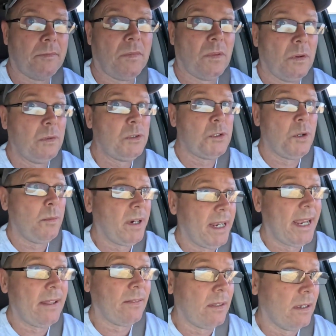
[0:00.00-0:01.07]
There was
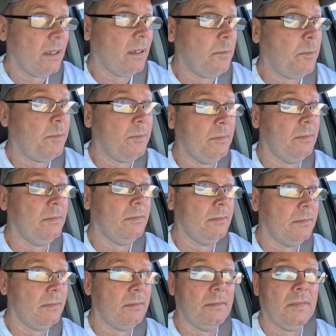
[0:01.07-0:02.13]
nobody at the
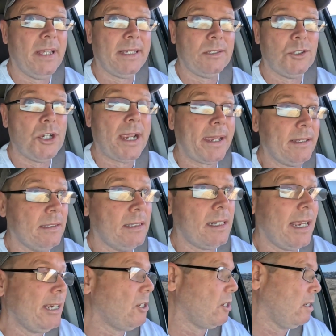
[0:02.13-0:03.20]
check-in
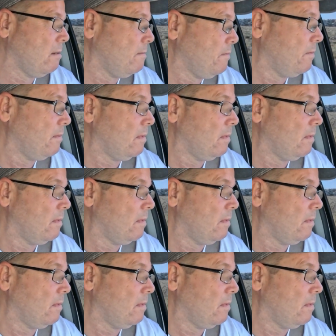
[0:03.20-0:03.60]
station,